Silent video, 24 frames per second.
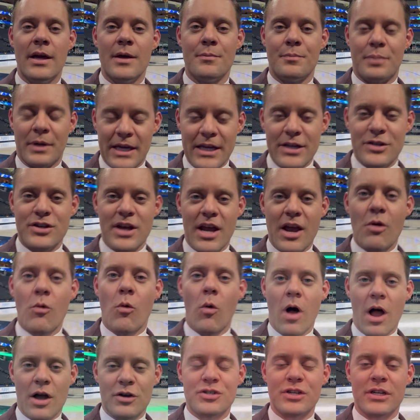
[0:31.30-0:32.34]
PJ
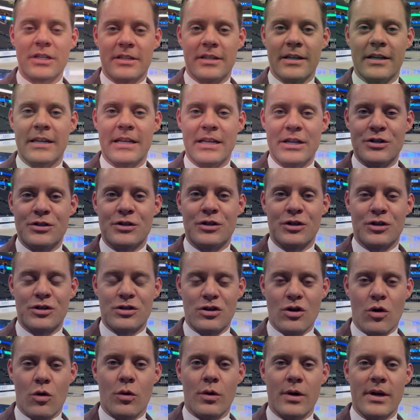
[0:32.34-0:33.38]
Washington is the
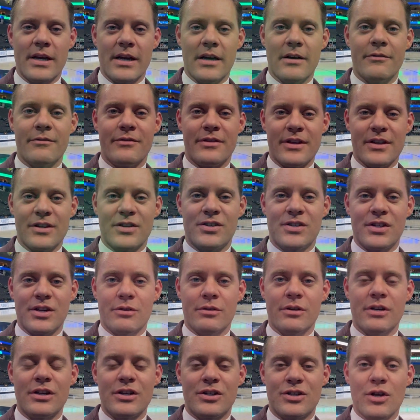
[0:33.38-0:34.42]
story of this
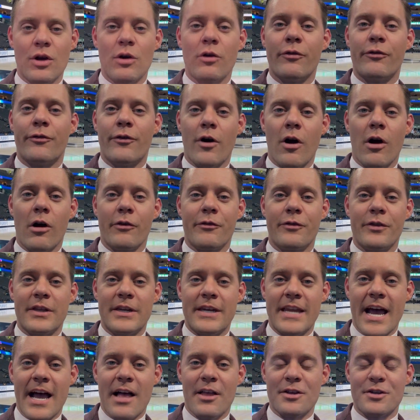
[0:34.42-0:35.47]
series so far for the
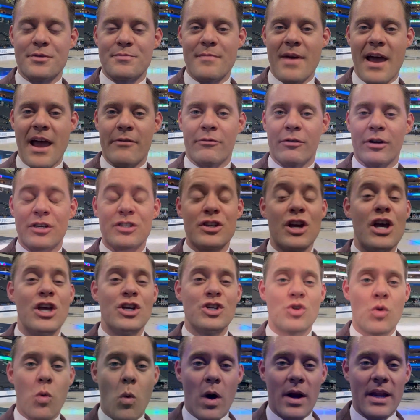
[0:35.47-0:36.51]
Dallas Mavericks.
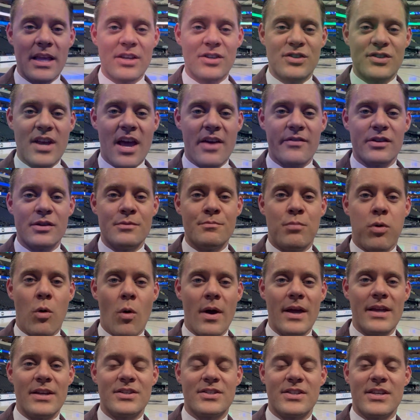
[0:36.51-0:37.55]
27
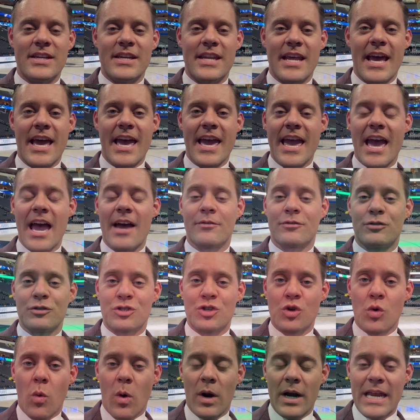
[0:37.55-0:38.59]
points today after
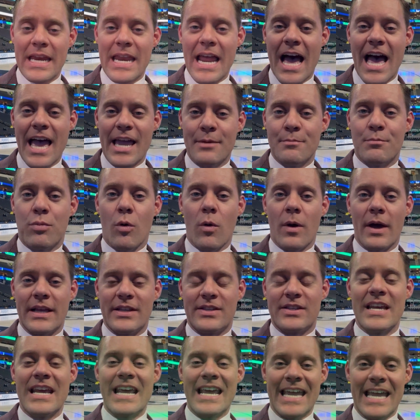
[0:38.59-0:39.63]
29
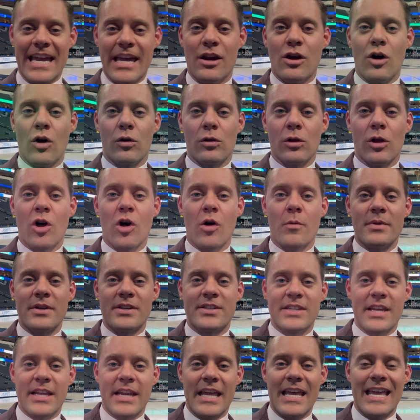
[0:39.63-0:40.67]
points in Oklahoma
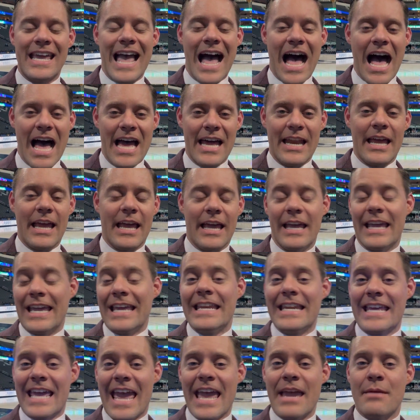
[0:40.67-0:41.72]
City on, uh,
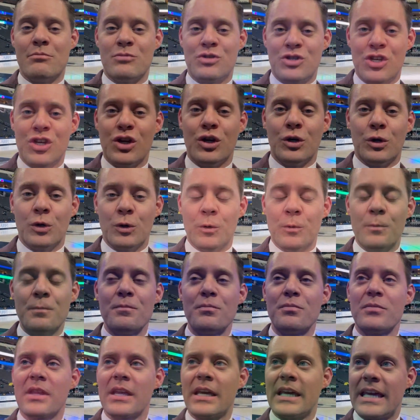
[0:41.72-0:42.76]
in game two.
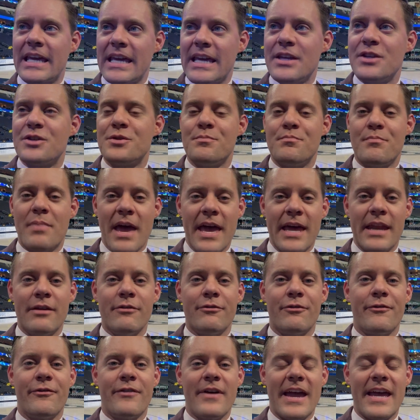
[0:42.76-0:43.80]
He's
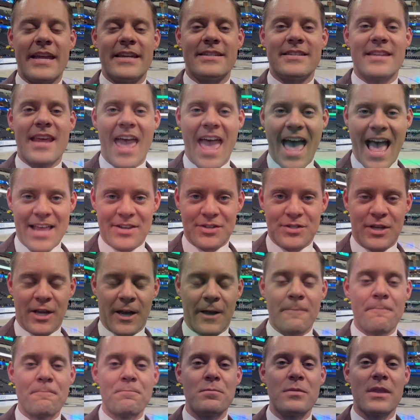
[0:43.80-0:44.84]
been fantastic.